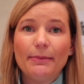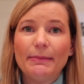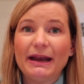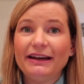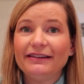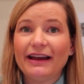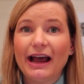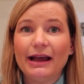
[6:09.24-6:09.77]

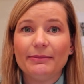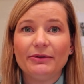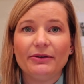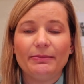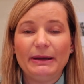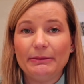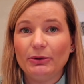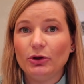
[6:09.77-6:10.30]
Many times,
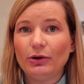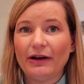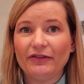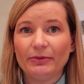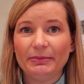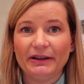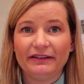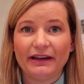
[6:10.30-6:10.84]
people who have a
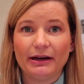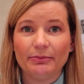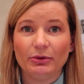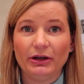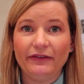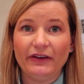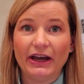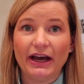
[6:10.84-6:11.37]
placenta
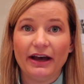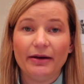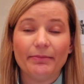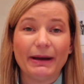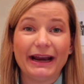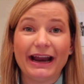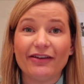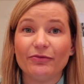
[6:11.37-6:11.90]
previa
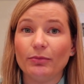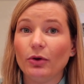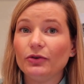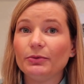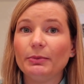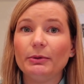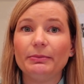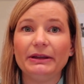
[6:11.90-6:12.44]
might have
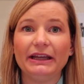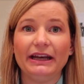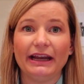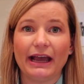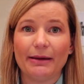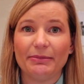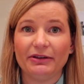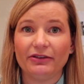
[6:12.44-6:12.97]
multiple bleeding
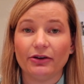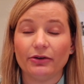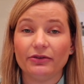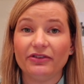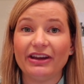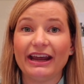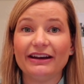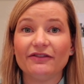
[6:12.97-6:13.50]

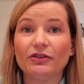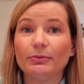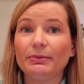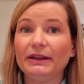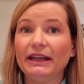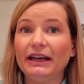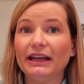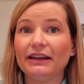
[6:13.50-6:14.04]
episodes, and if the
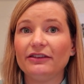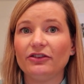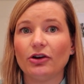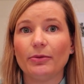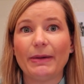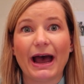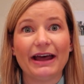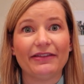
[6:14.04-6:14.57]
bleeding is so
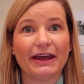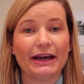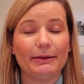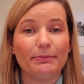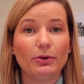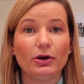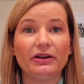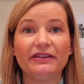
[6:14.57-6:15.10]
bad that
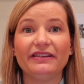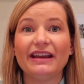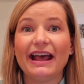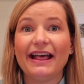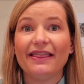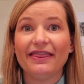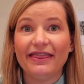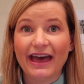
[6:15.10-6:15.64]
it puts
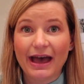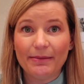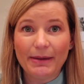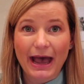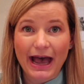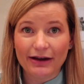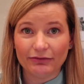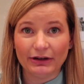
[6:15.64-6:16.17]
them
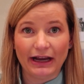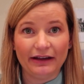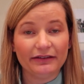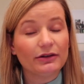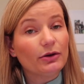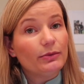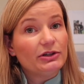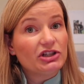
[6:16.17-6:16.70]
at
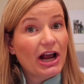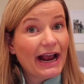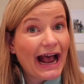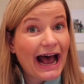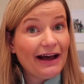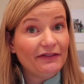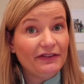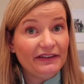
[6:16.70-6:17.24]
risk, which I
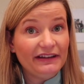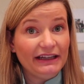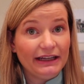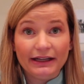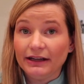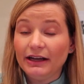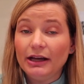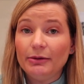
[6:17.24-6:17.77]
have
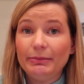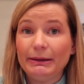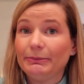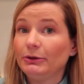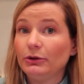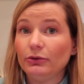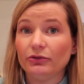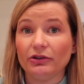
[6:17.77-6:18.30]
seen
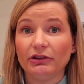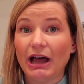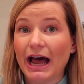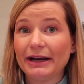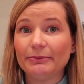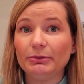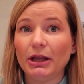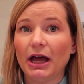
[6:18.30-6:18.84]
people lose a
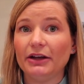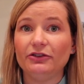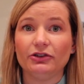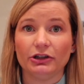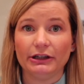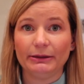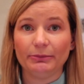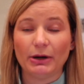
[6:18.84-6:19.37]
lot of blood
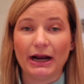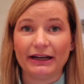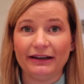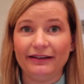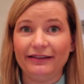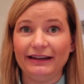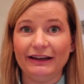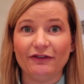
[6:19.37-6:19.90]
during
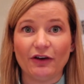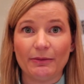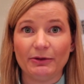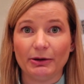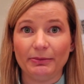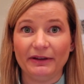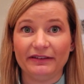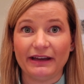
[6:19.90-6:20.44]
pregnancy from
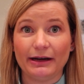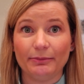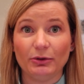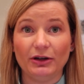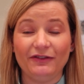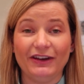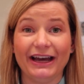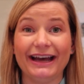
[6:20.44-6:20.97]
their placenta
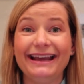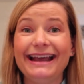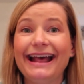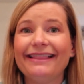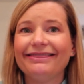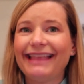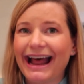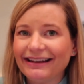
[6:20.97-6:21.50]
previa,
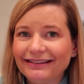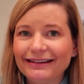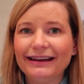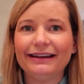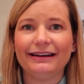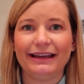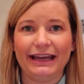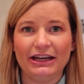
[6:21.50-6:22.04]
that's an
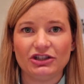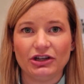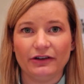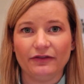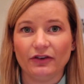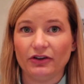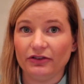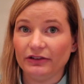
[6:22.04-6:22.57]
indication
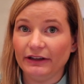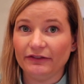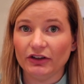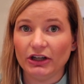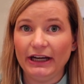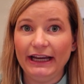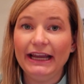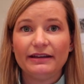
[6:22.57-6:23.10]
for
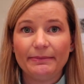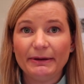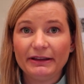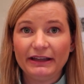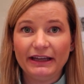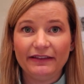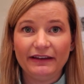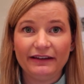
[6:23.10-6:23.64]
delivery.
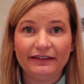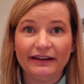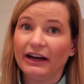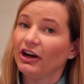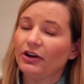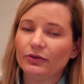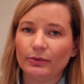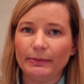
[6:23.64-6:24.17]
Typically in these
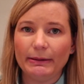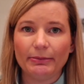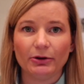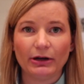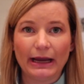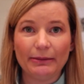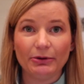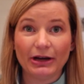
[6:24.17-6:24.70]
scenarios, when people
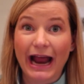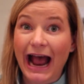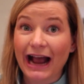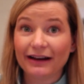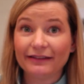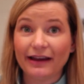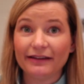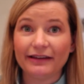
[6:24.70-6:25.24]
are able to
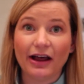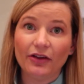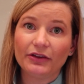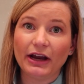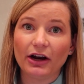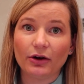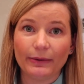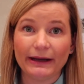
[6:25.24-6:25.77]
access
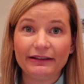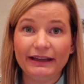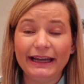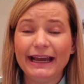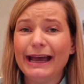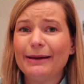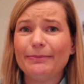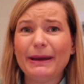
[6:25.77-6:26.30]
healthcare
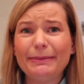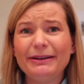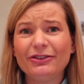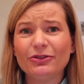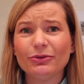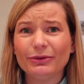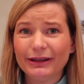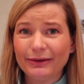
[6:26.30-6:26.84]
quickly, babies
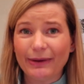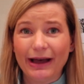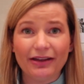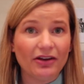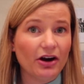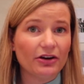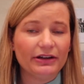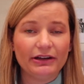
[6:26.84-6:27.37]
do really
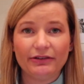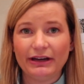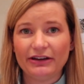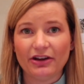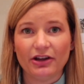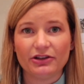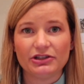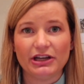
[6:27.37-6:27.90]
well. Our
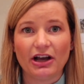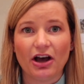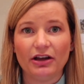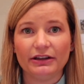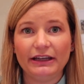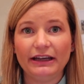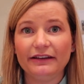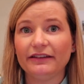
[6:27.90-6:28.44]
neonatology
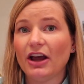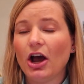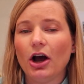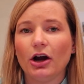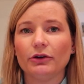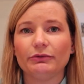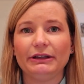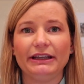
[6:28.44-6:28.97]
colleagues
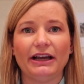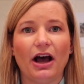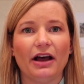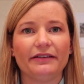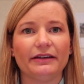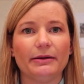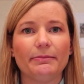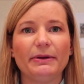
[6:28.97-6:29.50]
are really
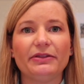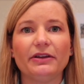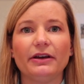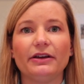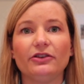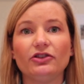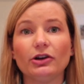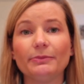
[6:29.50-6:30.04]
awesome. But
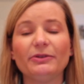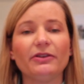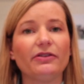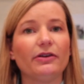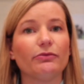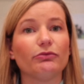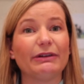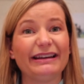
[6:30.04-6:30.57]
the terms of
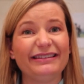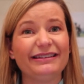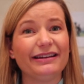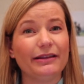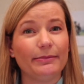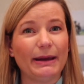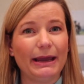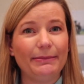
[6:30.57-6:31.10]
the risk to
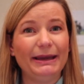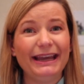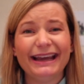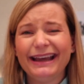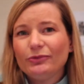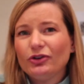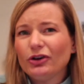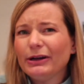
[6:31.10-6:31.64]
the baby,
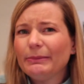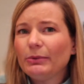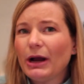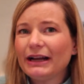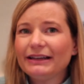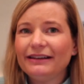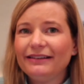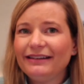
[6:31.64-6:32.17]
during
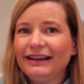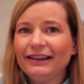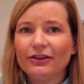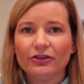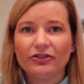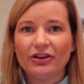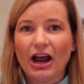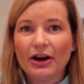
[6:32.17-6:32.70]
pregnancy,
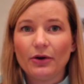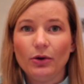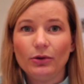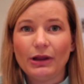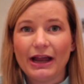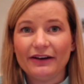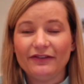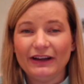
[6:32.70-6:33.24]
there's not a whole
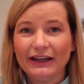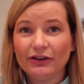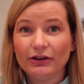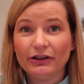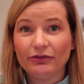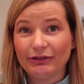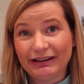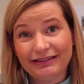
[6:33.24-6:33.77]
lot of
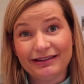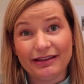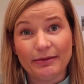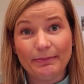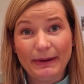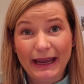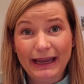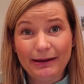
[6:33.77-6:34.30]
increased risk to the
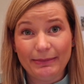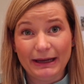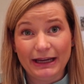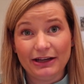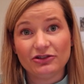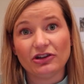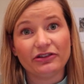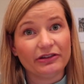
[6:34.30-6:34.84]

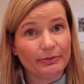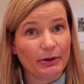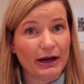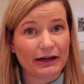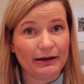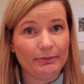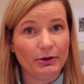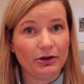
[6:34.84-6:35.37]
baby, just the
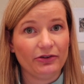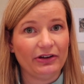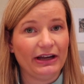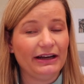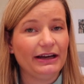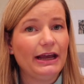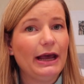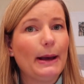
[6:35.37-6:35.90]
pregnant person.